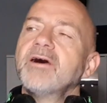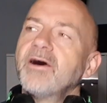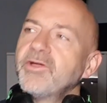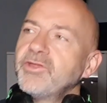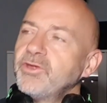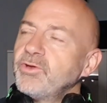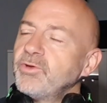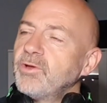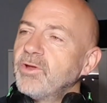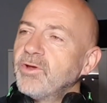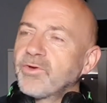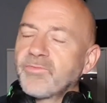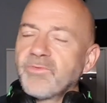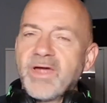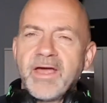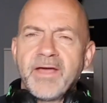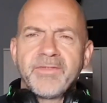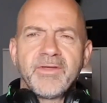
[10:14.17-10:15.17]
And you look
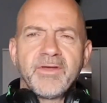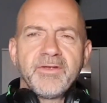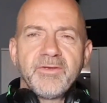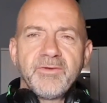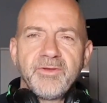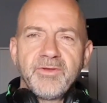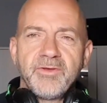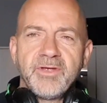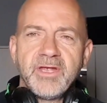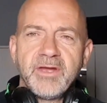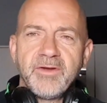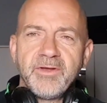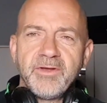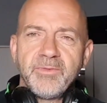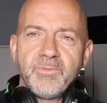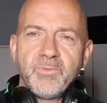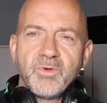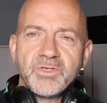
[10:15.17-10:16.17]
round, don't you? And you hear,
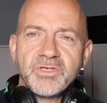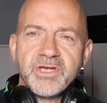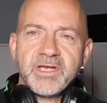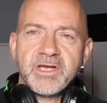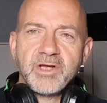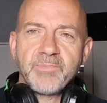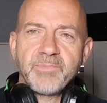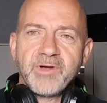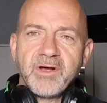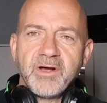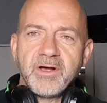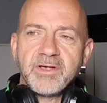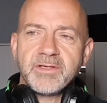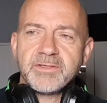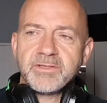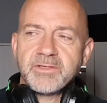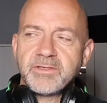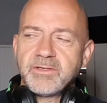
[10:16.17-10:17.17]
you watch it go
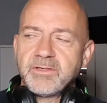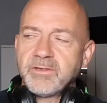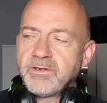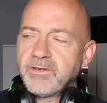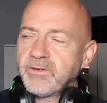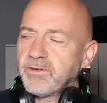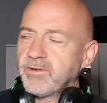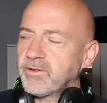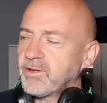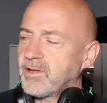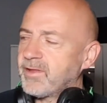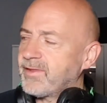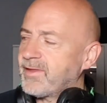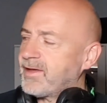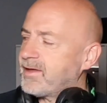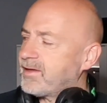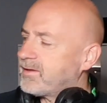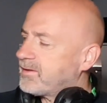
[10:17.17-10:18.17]
past and you, you look like
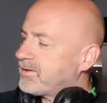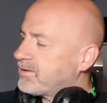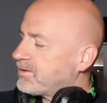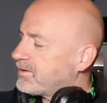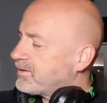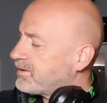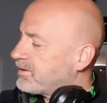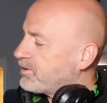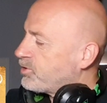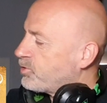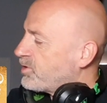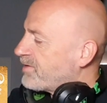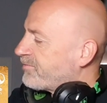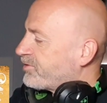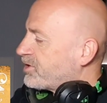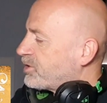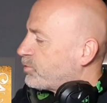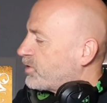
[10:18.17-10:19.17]
that. And
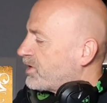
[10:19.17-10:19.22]
whoever you're